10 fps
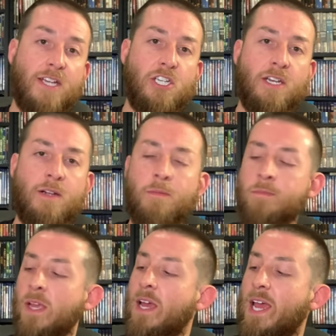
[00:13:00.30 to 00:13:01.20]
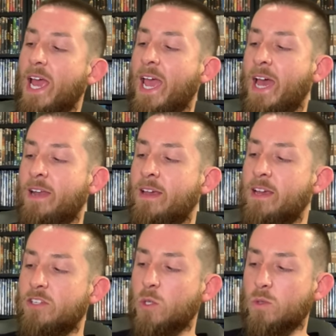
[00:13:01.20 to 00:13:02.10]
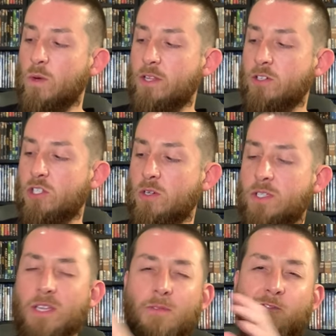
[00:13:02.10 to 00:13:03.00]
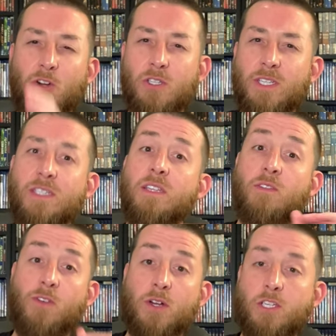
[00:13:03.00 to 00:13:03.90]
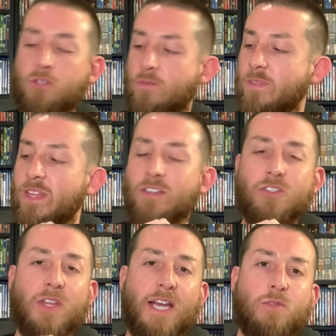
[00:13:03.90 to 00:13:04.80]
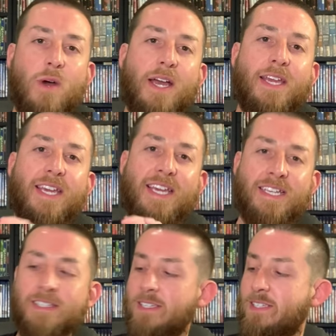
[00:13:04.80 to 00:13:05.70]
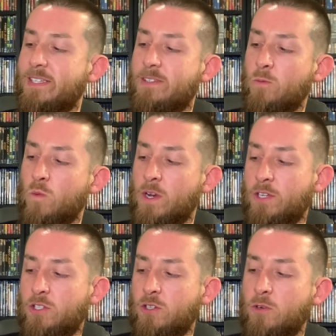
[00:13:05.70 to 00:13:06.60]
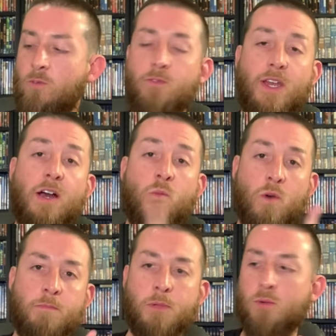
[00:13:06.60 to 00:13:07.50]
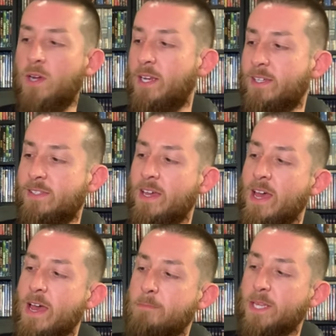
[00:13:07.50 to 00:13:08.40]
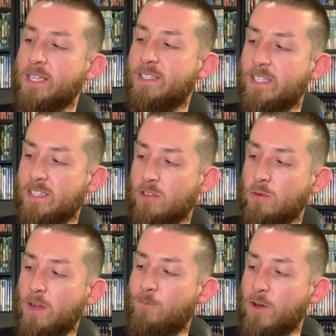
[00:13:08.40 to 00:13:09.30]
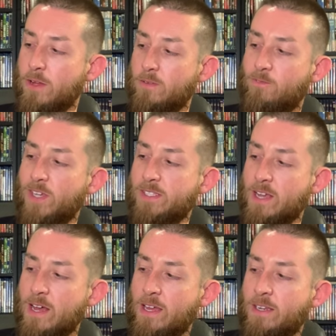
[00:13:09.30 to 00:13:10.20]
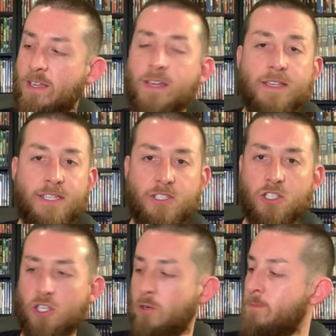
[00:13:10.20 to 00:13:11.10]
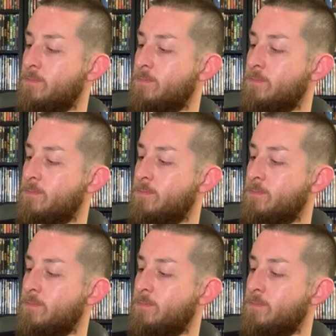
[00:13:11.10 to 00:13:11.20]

channel. And so it's one of those shows that the first season's very short. So that's why easily season one and two fit on one Blu-ray disc. But then season three fits on disc two,